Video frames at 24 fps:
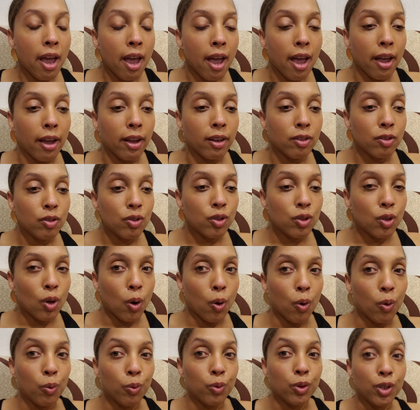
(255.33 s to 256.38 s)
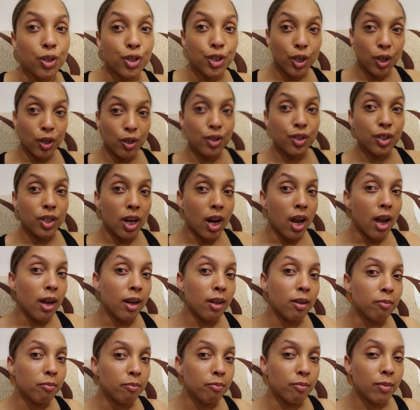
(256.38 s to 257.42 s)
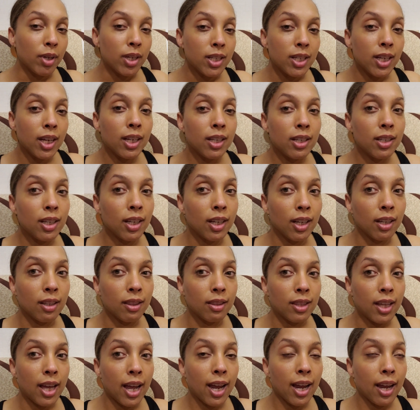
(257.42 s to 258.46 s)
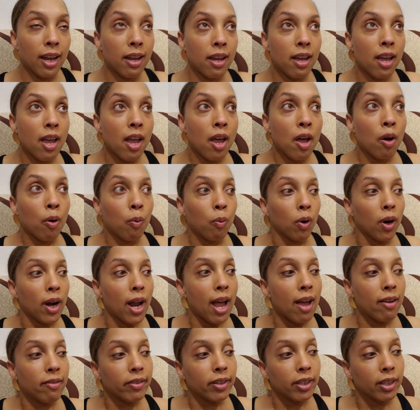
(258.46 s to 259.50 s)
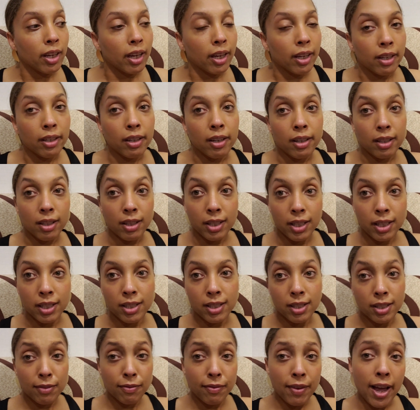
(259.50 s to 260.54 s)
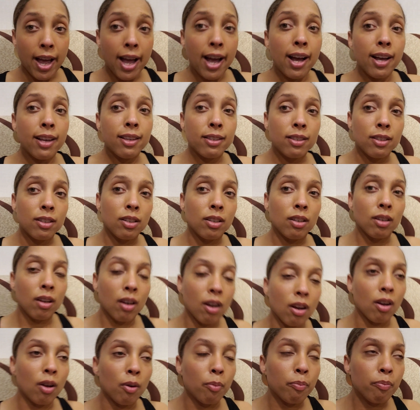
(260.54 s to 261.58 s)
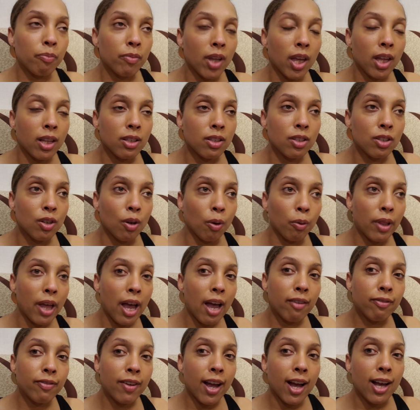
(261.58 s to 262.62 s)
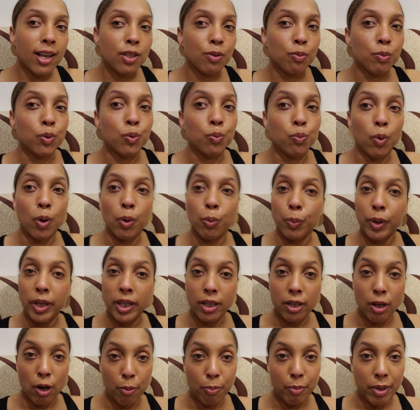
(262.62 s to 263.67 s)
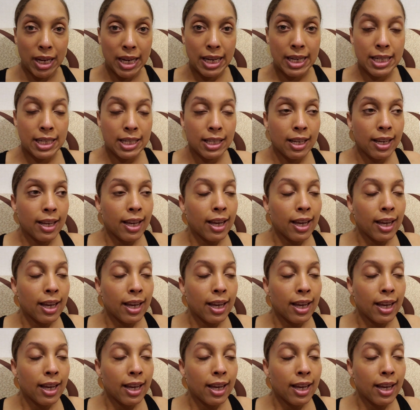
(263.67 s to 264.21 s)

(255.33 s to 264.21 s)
And so the church that I am attending, they were having a cleanse fast. And so that fast was 1 week, no meat.